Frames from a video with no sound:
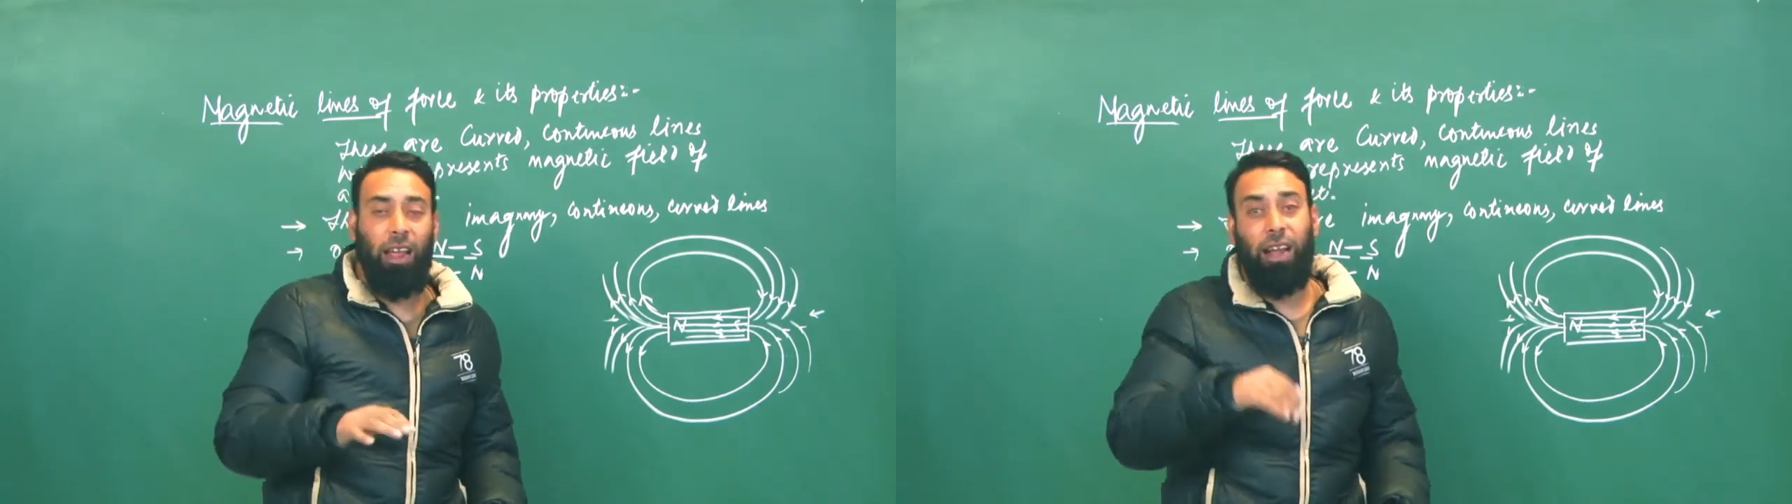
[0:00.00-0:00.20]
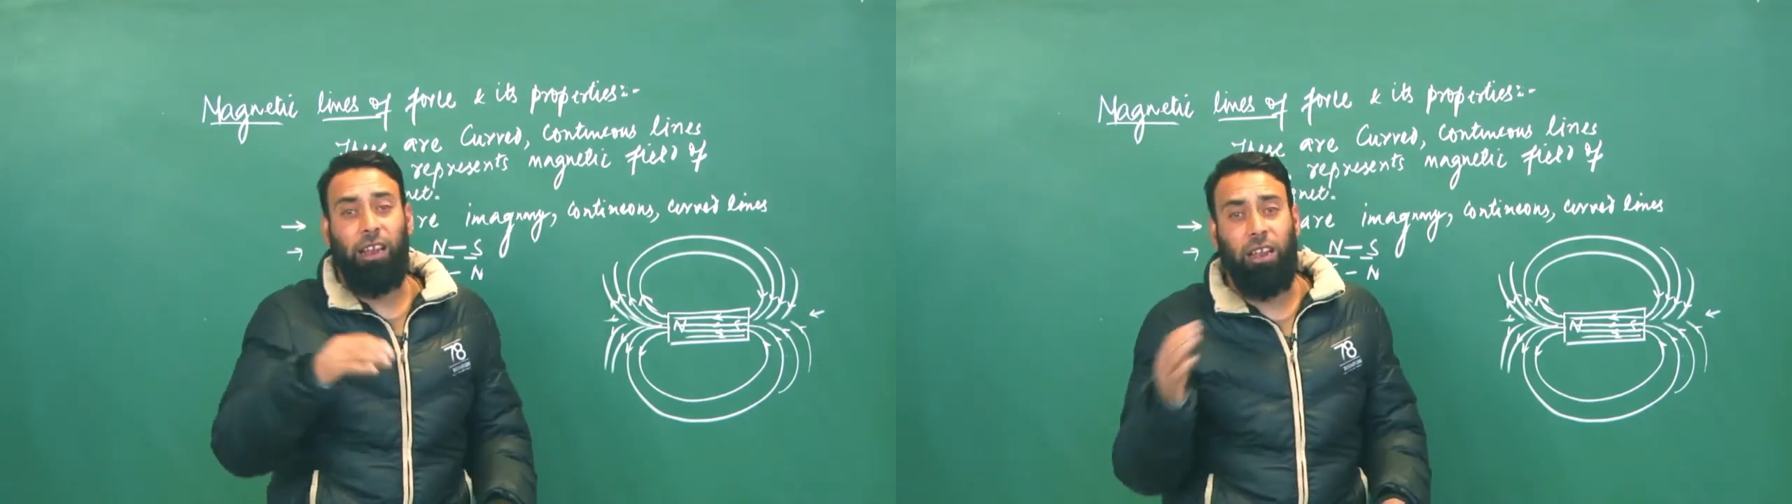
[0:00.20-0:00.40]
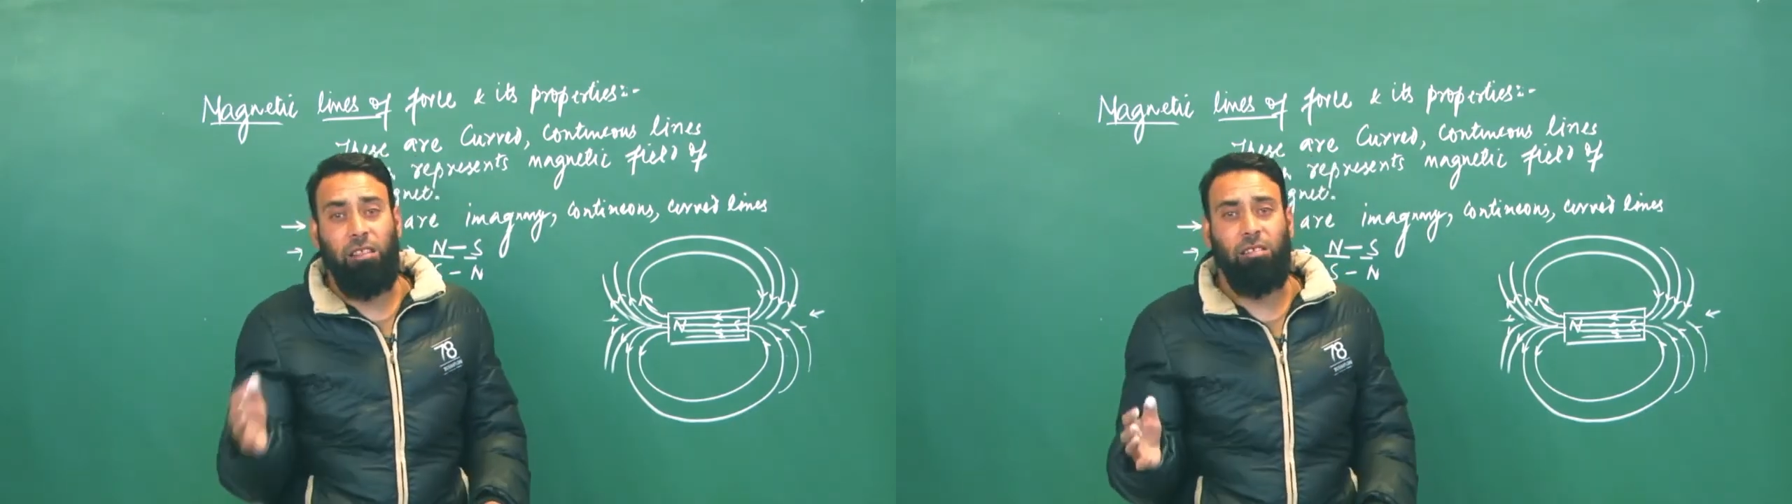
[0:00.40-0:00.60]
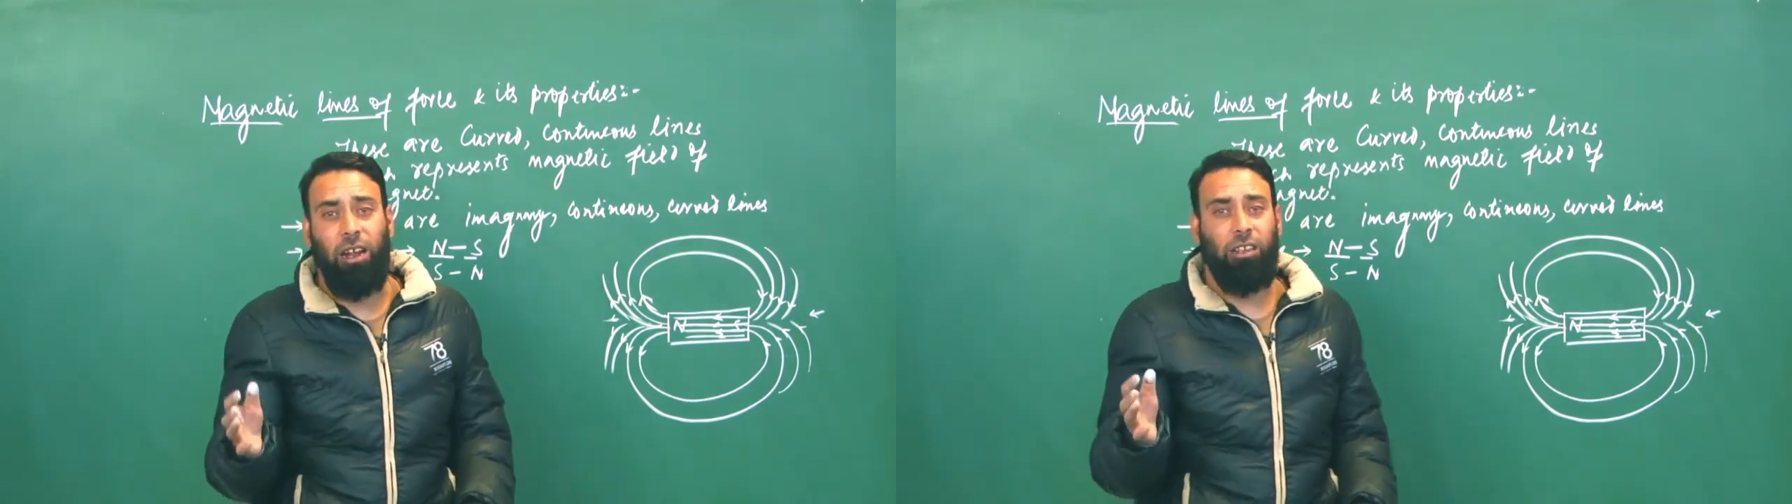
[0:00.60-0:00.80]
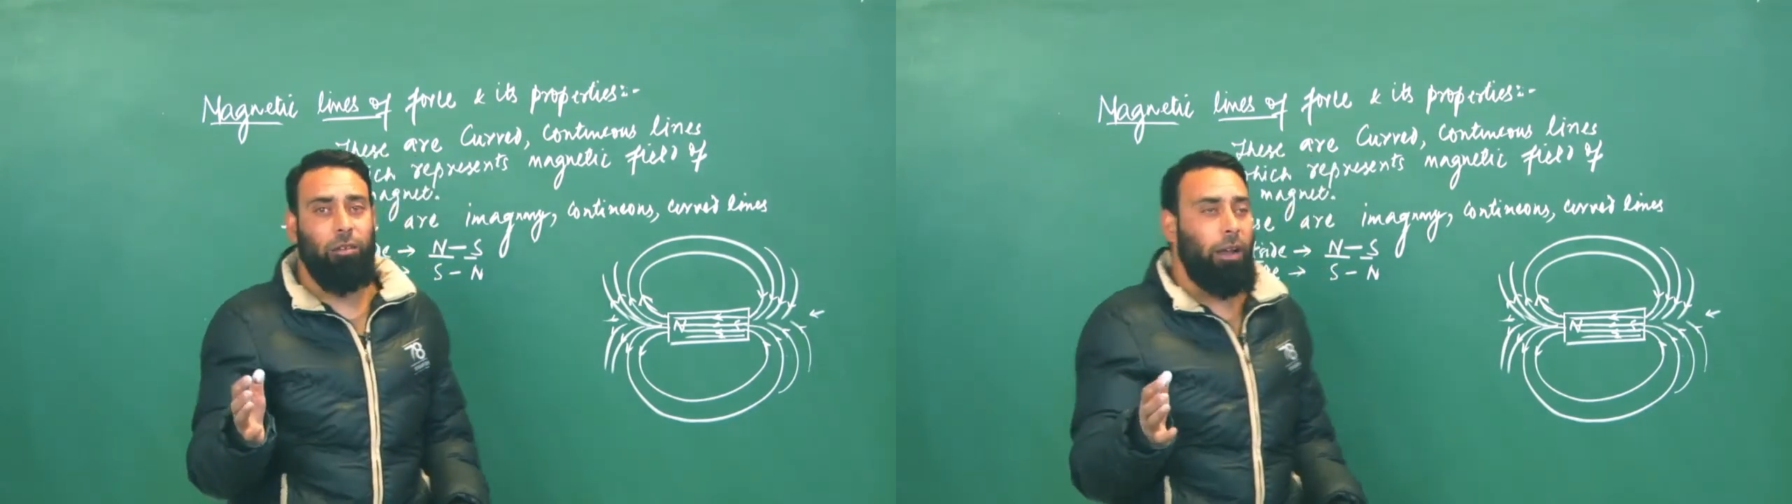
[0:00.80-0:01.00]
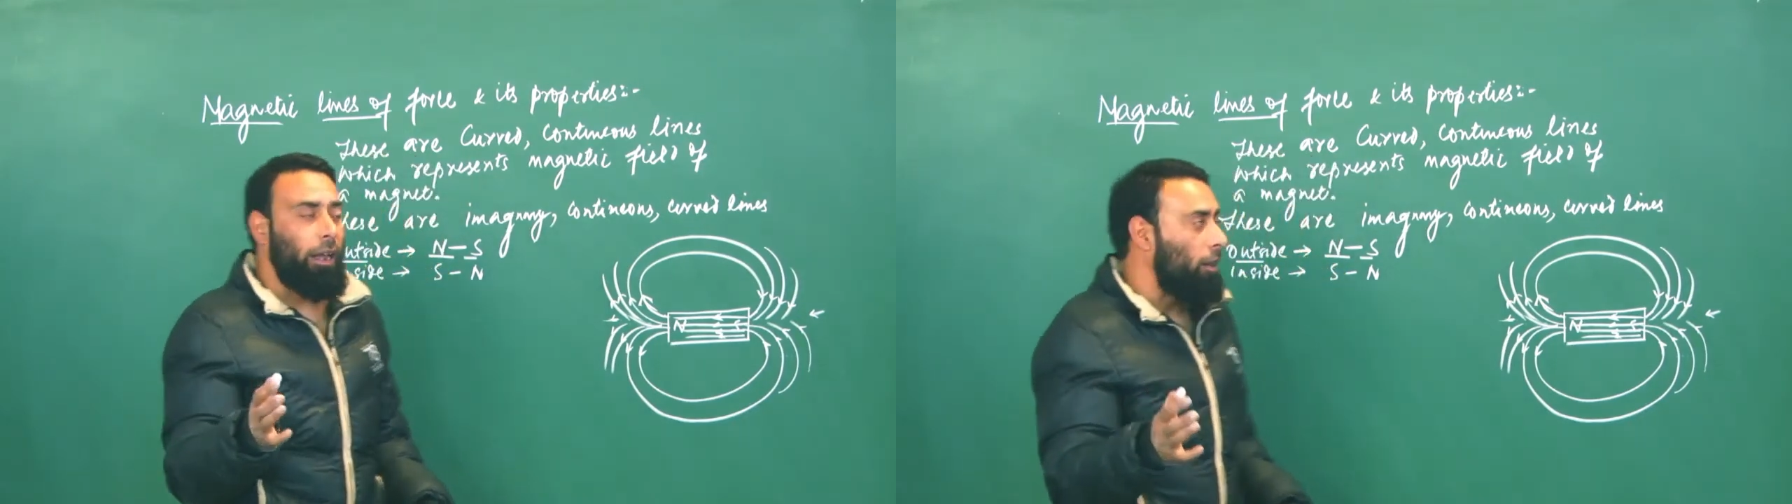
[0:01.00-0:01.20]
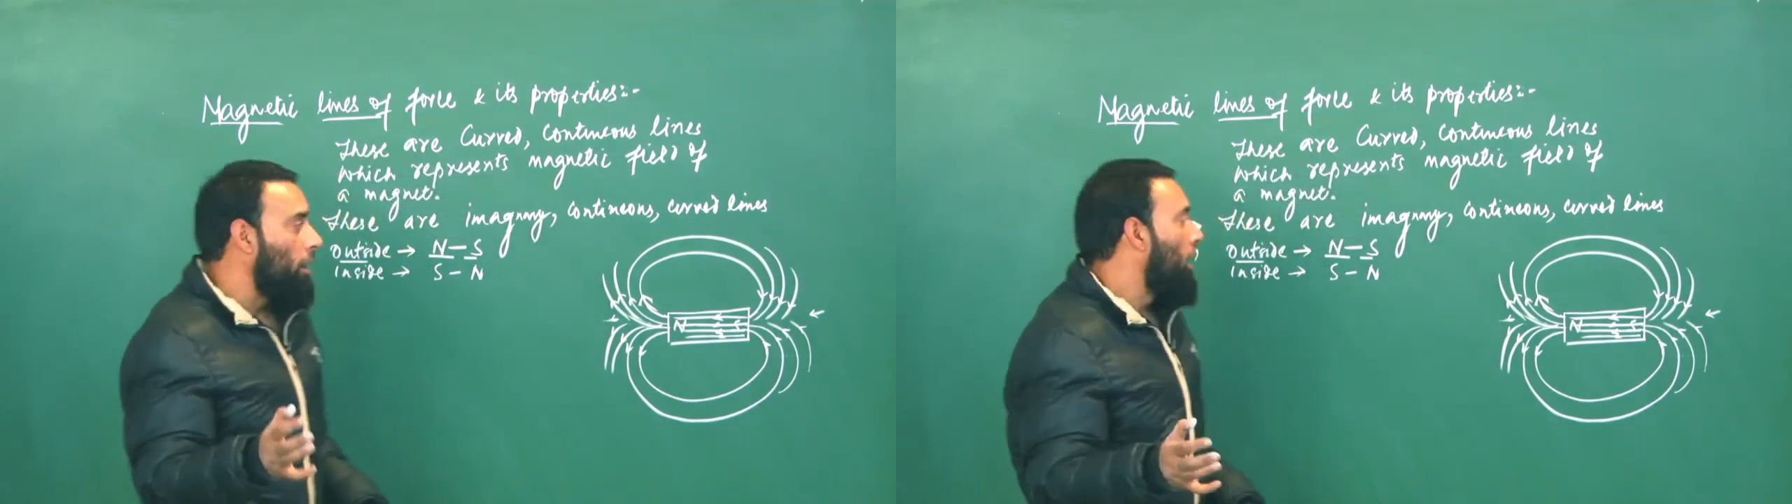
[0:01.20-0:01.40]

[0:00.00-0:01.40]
and inside the magnet.